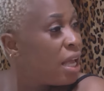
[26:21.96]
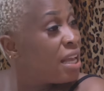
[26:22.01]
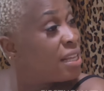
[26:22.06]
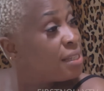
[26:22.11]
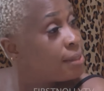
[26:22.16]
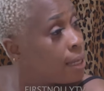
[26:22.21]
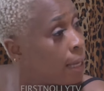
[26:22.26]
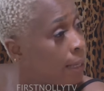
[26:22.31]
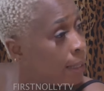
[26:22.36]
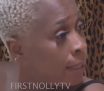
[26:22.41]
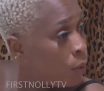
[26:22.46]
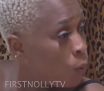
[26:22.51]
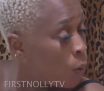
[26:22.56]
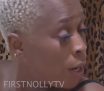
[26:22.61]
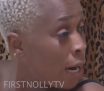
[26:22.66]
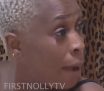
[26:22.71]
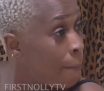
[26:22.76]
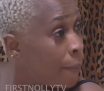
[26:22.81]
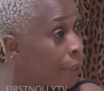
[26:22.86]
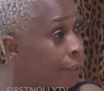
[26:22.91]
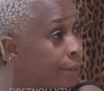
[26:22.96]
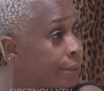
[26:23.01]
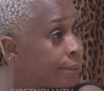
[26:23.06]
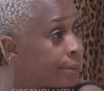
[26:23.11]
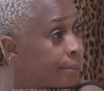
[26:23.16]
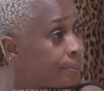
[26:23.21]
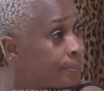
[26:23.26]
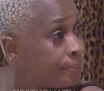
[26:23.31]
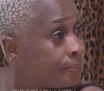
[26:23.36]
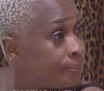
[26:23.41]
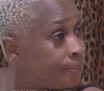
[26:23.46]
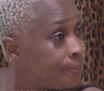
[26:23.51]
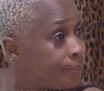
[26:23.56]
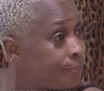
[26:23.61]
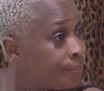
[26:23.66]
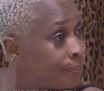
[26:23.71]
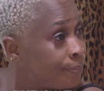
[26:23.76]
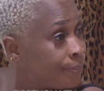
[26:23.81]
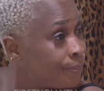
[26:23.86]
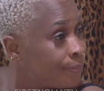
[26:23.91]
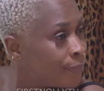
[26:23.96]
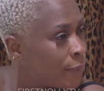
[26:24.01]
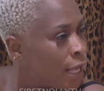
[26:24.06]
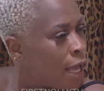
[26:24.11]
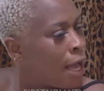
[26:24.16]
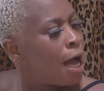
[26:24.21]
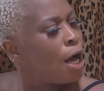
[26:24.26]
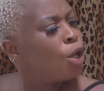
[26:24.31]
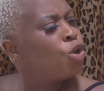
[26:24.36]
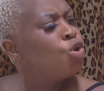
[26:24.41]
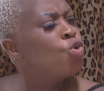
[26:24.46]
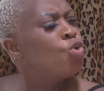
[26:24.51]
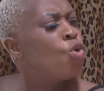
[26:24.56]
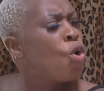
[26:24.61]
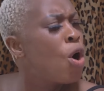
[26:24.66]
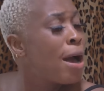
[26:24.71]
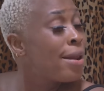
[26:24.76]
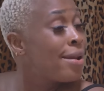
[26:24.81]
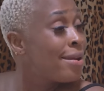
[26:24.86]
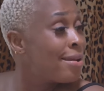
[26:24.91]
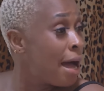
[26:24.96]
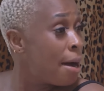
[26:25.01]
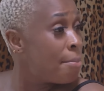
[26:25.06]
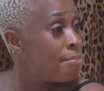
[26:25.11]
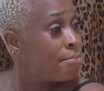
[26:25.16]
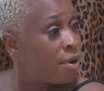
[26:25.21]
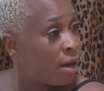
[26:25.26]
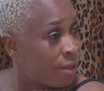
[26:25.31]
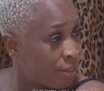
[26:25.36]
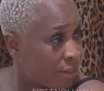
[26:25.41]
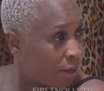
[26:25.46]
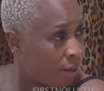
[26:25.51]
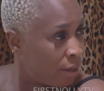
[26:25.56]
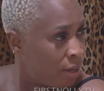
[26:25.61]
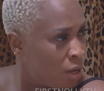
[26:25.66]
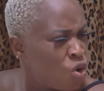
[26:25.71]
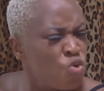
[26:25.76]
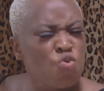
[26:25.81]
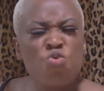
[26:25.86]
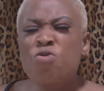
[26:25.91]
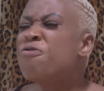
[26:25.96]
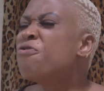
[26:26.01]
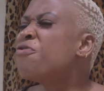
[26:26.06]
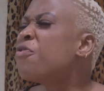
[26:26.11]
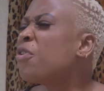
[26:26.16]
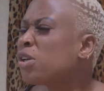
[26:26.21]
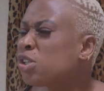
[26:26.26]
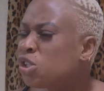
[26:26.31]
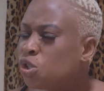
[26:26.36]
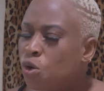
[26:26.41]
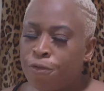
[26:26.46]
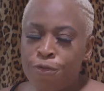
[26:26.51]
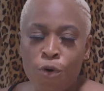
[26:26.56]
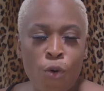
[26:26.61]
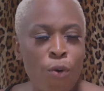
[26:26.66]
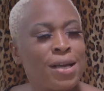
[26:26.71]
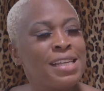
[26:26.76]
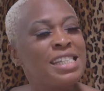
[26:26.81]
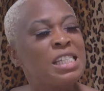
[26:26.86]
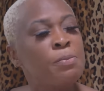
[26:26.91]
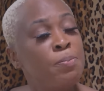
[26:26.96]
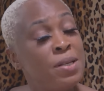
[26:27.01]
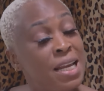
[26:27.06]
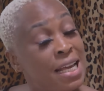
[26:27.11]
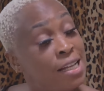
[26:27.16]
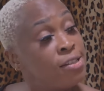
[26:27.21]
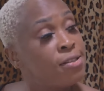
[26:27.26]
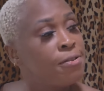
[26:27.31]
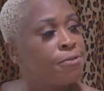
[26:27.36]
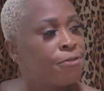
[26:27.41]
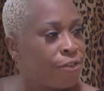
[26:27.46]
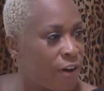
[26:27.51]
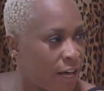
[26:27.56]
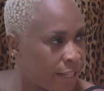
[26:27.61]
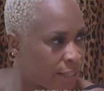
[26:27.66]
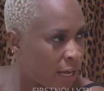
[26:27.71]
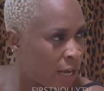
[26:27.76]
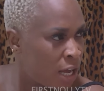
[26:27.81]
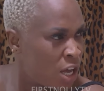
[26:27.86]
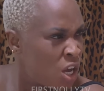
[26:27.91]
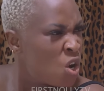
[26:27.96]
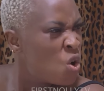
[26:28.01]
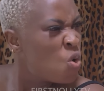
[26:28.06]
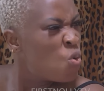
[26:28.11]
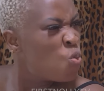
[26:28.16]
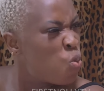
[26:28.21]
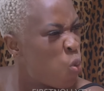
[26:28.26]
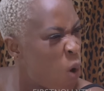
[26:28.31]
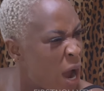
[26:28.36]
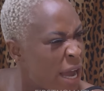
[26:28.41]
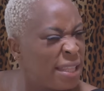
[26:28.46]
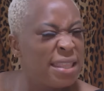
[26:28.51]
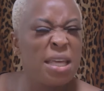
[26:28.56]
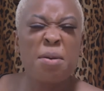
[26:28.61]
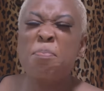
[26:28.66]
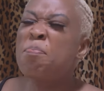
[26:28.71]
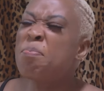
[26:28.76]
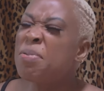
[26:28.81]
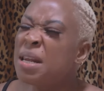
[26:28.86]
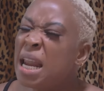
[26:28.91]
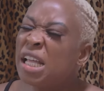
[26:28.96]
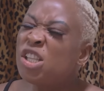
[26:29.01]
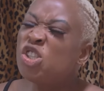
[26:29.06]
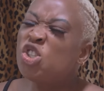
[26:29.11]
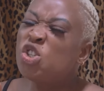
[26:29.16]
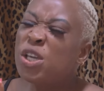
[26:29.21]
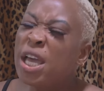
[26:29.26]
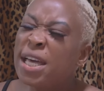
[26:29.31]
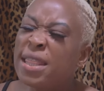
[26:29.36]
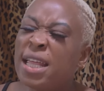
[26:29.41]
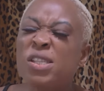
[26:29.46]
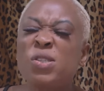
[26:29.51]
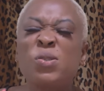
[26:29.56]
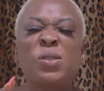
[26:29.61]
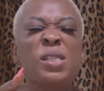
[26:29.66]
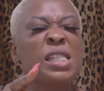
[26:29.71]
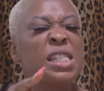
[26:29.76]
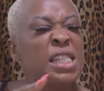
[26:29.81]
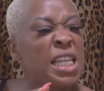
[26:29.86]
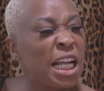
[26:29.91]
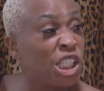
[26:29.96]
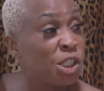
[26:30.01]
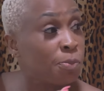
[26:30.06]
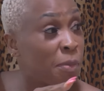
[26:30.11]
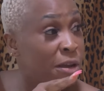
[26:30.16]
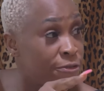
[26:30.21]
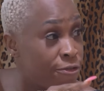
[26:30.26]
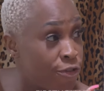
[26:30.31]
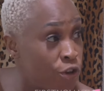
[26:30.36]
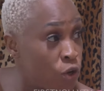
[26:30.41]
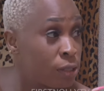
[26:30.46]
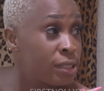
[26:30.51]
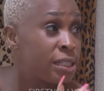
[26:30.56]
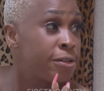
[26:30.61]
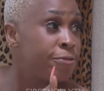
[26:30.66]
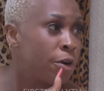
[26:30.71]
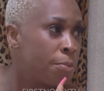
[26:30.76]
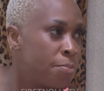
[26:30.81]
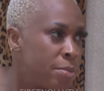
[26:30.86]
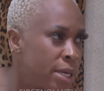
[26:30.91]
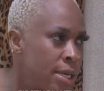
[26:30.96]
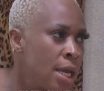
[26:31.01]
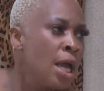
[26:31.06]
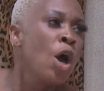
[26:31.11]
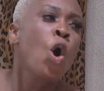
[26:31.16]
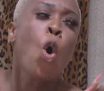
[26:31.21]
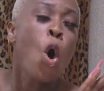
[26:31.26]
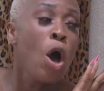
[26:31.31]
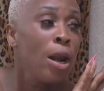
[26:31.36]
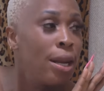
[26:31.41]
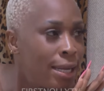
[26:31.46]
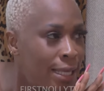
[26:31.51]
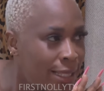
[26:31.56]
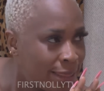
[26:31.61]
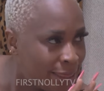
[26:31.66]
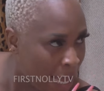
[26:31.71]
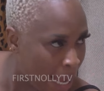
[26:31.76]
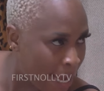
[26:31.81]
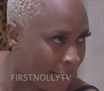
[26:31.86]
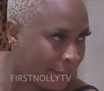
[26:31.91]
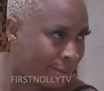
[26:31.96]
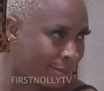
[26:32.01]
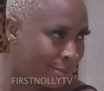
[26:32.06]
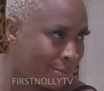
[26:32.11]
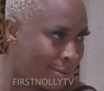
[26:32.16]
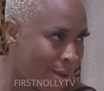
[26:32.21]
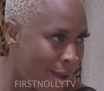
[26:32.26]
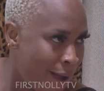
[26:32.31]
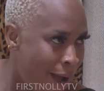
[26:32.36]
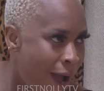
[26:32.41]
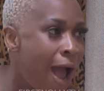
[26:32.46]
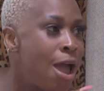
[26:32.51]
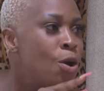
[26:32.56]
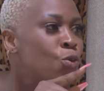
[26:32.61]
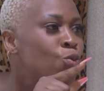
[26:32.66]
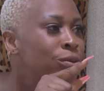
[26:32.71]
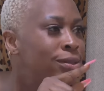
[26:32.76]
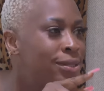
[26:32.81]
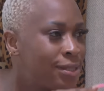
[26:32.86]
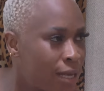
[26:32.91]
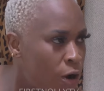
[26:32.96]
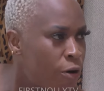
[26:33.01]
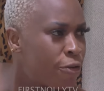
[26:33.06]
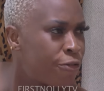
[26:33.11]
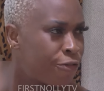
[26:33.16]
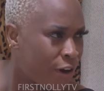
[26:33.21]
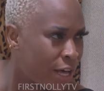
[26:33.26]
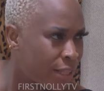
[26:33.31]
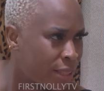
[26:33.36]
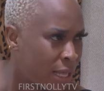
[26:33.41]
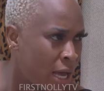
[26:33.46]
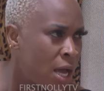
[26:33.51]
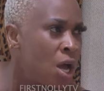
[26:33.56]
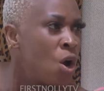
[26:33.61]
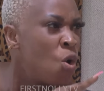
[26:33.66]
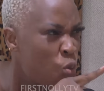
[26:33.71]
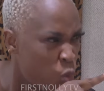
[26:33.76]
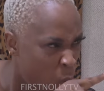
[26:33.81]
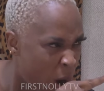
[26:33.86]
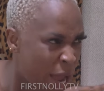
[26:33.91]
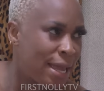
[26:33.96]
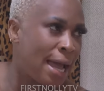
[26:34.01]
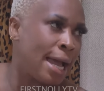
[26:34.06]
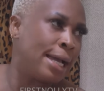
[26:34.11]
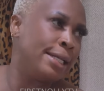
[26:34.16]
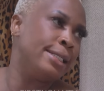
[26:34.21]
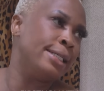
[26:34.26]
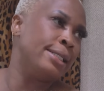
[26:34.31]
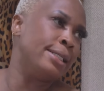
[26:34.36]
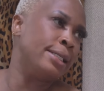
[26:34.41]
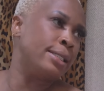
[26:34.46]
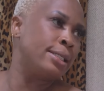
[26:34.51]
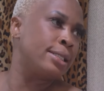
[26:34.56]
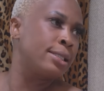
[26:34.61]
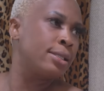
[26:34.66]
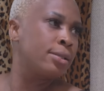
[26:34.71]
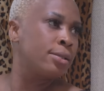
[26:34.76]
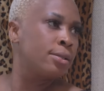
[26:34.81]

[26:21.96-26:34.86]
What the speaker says: Exactly what happened. Adugo and her mother will first of all explain to father why they planned together to snatch my fiancé from me. Only then I will tell father why I did it.